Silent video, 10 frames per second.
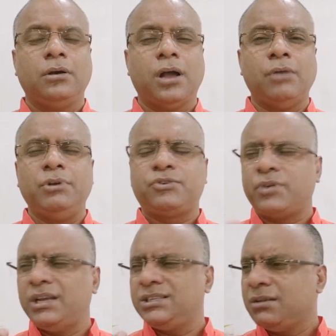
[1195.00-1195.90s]
I will
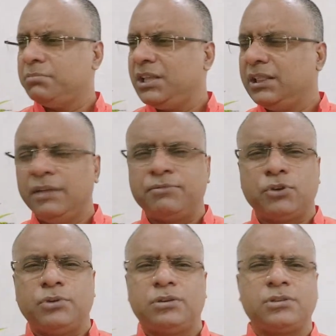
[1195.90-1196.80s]
try something
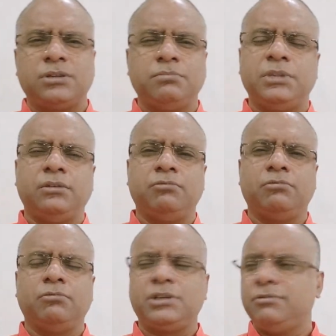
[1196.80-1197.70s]
leftover or something,
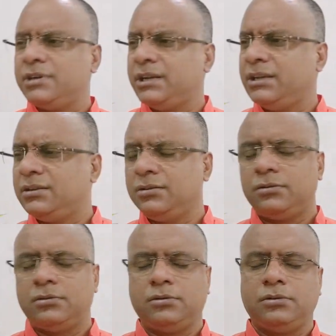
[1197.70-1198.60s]
whatever I get.
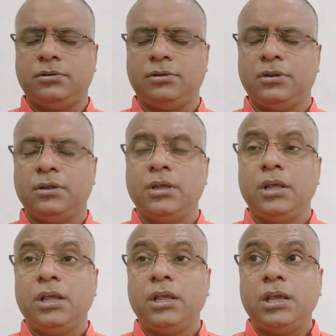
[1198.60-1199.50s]

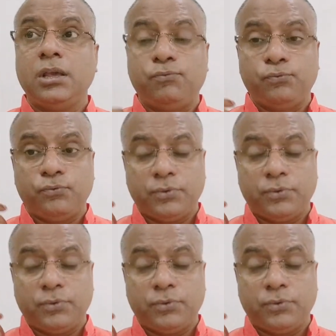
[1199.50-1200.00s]
If